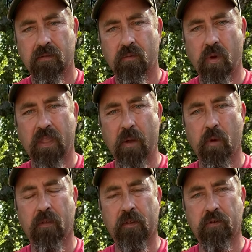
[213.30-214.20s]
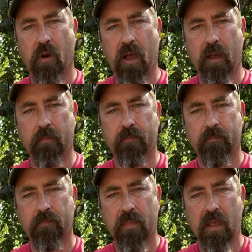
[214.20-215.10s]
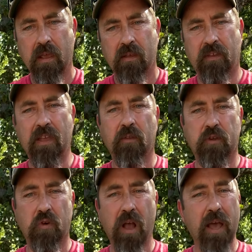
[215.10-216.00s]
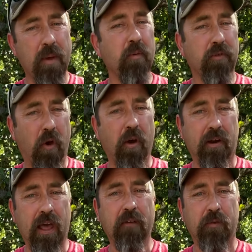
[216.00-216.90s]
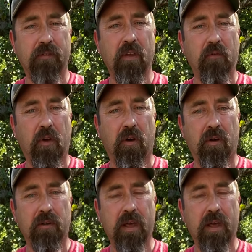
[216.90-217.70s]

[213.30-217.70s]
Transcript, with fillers: when they were in the tribe. See, in the tribe, it was hard. Life was difficult.